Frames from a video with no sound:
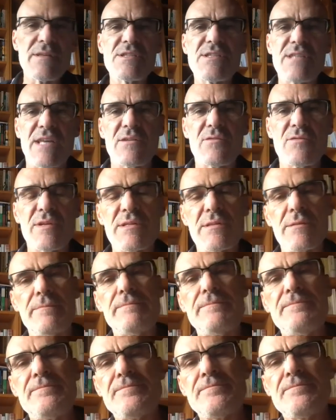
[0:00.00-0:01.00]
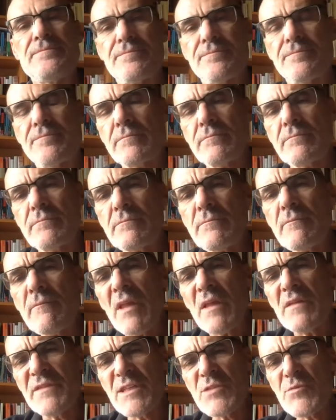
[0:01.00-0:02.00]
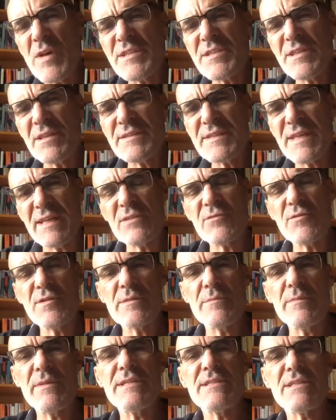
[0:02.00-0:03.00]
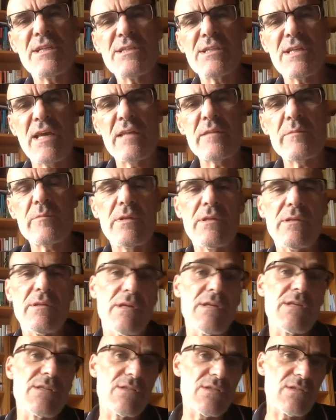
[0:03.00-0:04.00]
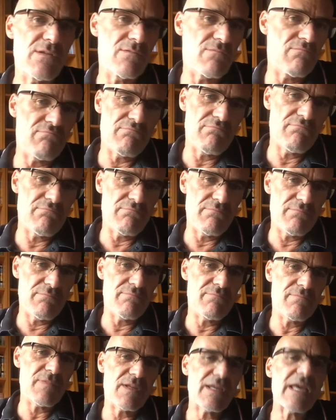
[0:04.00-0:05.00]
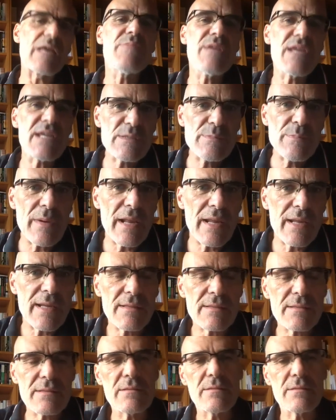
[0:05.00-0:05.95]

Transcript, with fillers: centrism. This Western centrism, ladies and gentlemen, is, can be explained.